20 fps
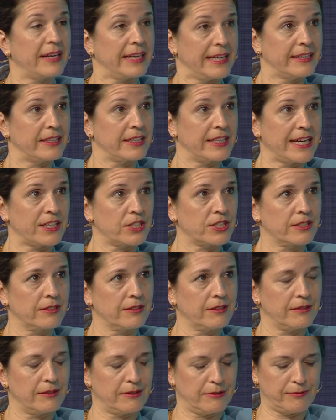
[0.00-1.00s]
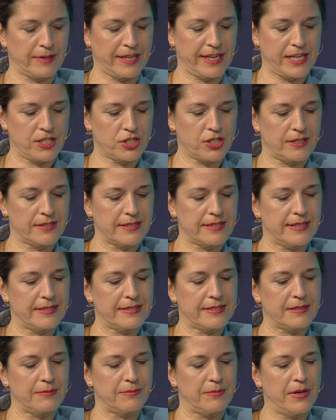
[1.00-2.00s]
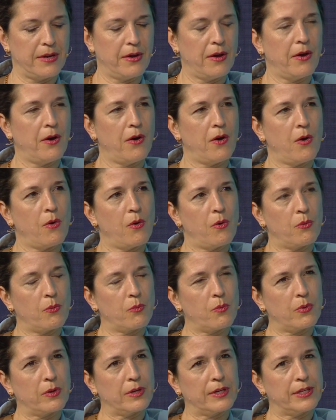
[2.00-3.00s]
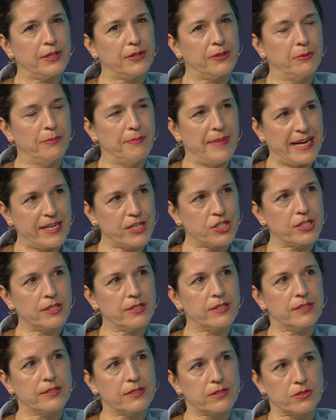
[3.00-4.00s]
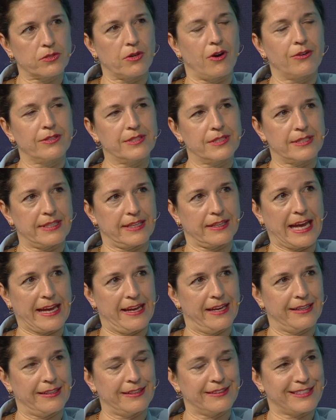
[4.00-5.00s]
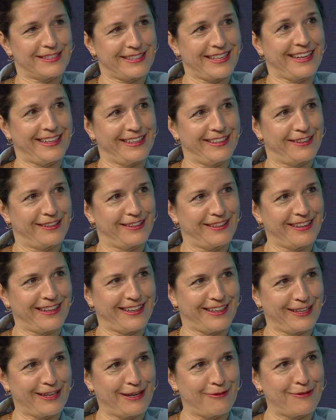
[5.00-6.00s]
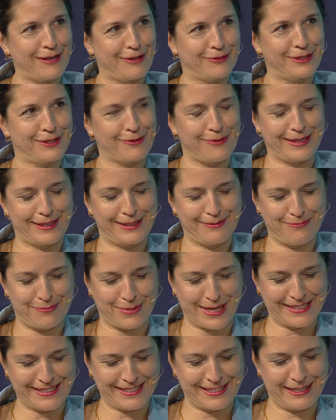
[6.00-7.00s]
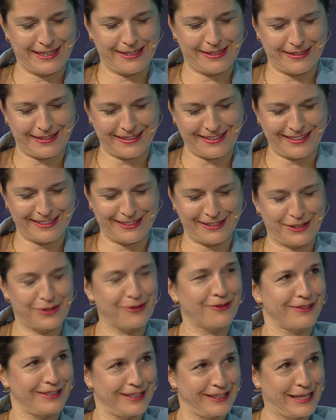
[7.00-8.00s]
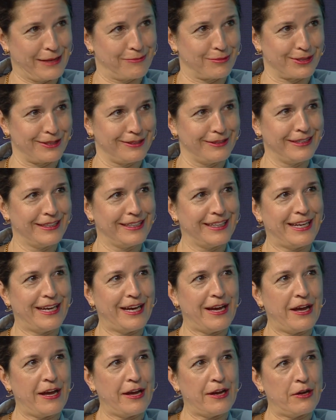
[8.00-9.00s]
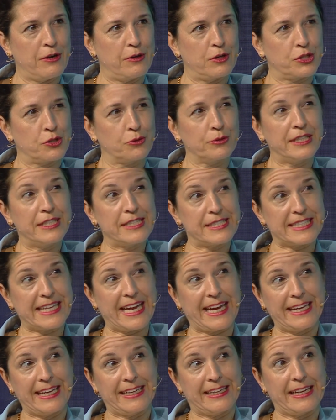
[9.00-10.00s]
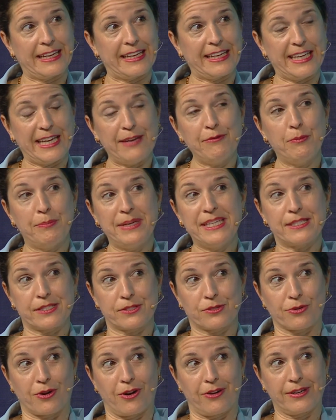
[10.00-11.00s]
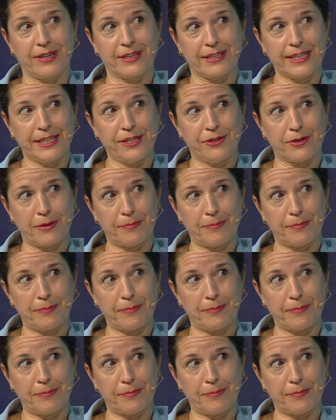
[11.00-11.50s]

international financial system? You mentioned a strong state. I found it quite impressive. You're a liberal. Should the state even be stronger, in your